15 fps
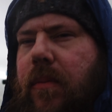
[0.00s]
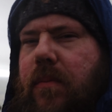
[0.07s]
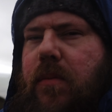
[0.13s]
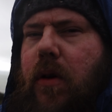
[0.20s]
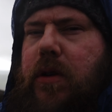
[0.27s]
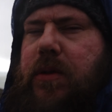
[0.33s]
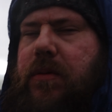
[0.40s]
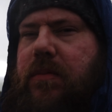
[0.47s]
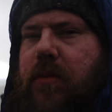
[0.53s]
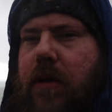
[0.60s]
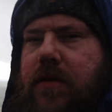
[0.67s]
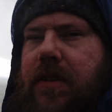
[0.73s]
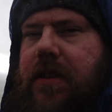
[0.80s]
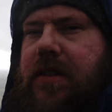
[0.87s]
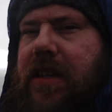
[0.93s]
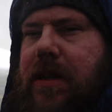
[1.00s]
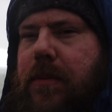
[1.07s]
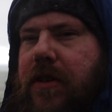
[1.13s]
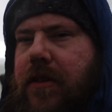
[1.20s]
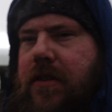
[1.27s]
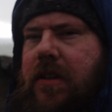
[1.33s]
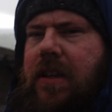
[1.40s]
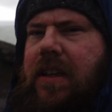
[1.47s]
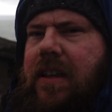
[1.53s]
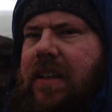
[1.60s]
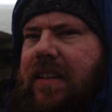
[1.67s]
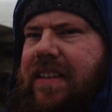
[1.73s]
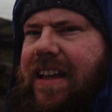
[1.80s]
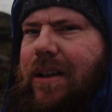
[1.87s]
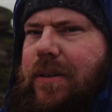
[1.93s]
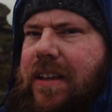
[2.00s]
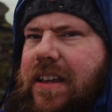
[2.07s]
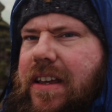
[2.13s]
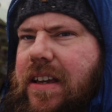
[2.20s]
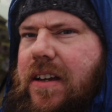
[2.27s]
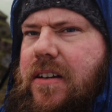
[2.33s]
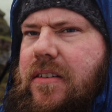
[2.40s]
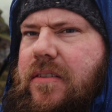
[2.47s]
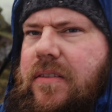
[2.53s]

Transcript: most of the scene, because down here